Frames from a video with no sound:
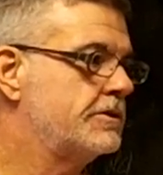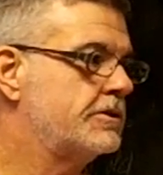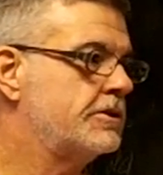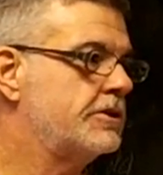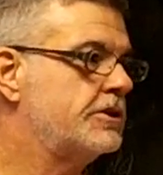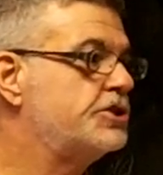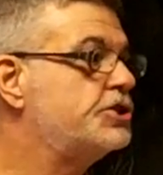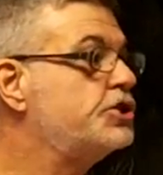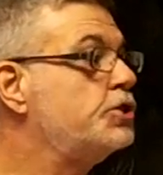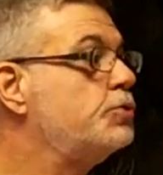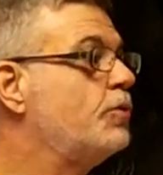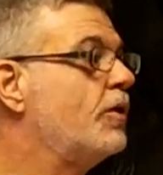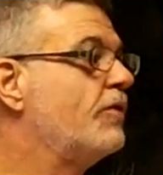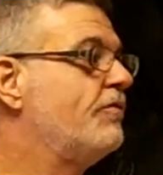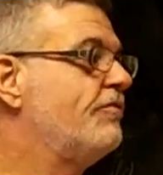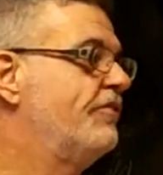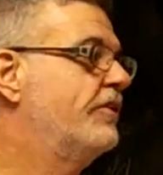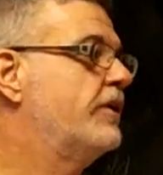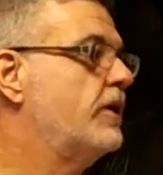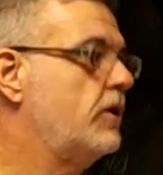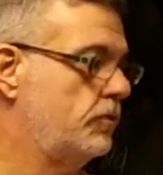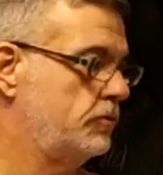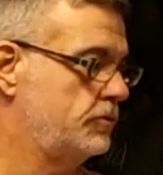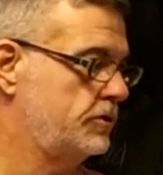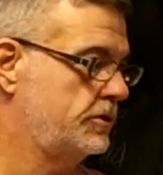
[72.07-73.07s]
because you will
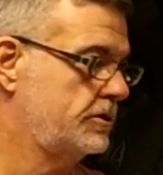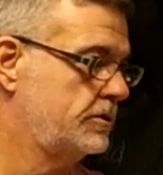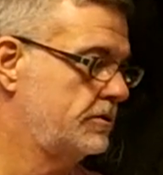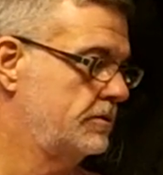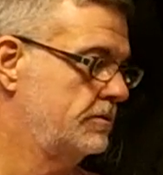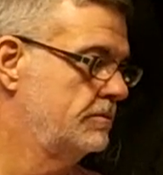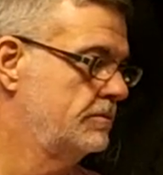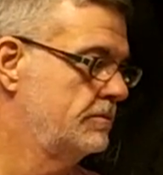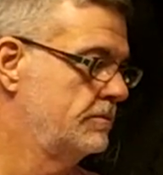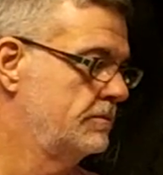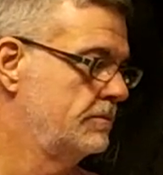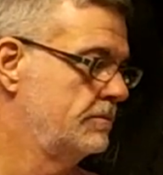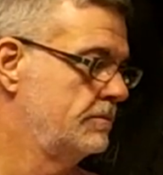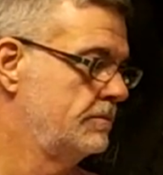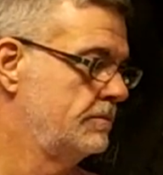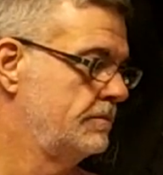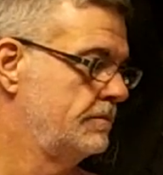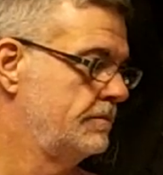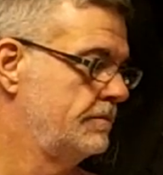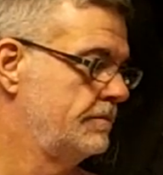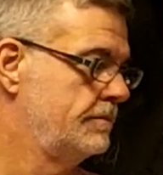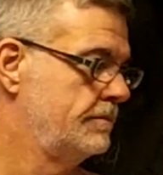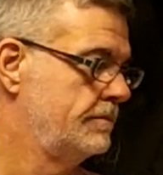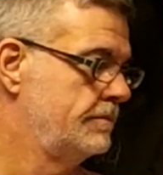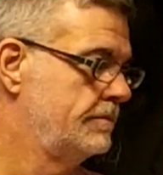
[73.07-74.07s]
float.
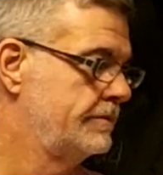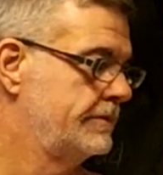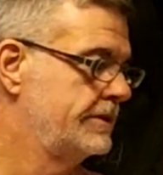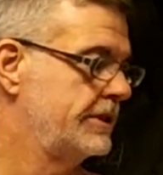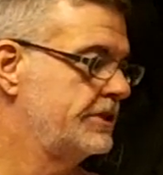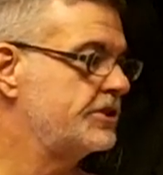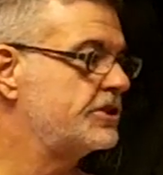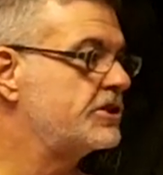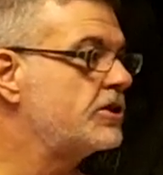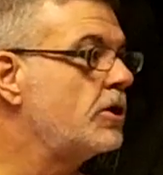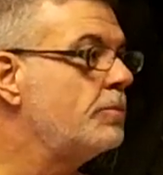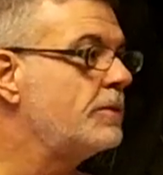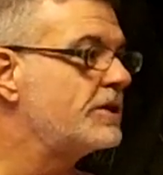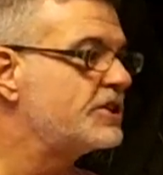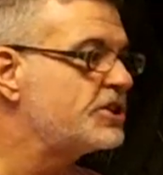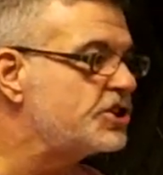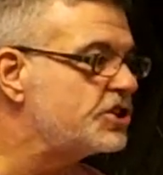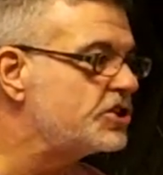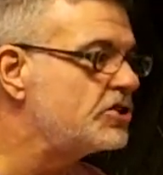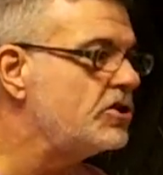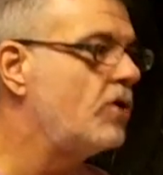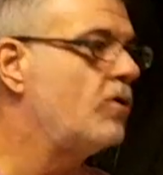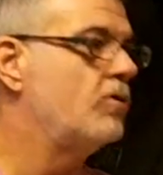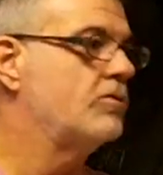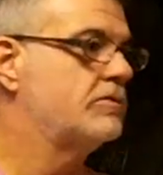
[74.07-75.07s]
There's so much
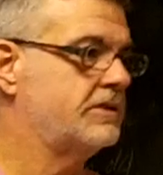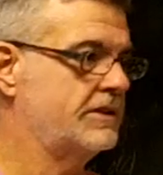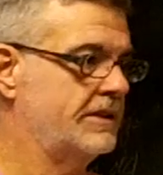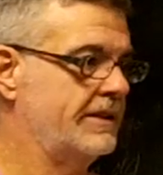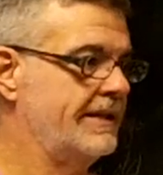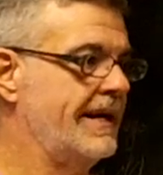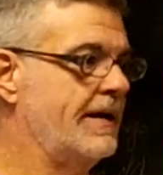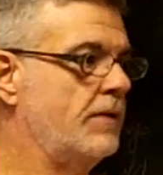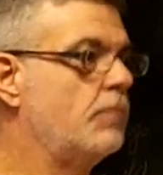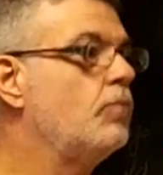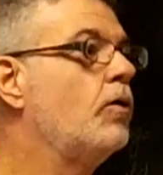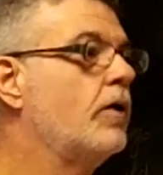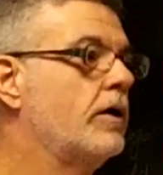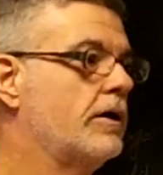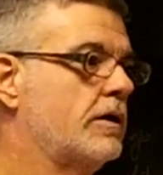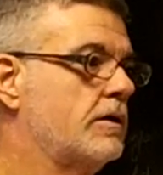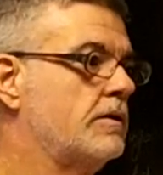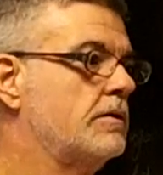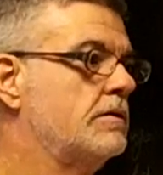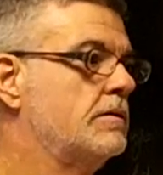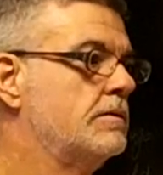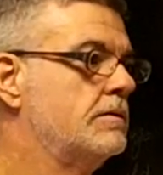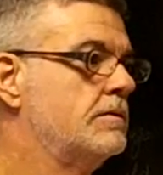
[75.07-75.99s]
salt in that water.